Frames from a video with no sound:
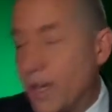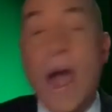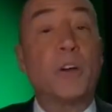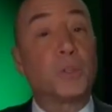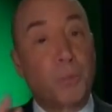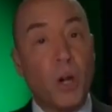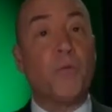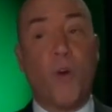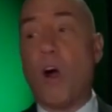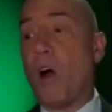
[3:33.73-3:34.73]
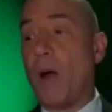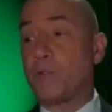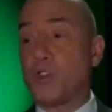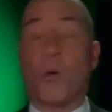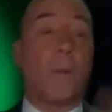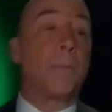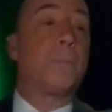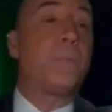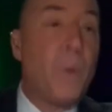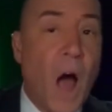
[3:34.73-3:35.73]
Now, it's pretty far offshore.
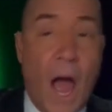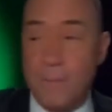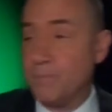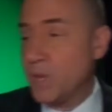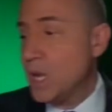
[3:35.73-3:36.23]
But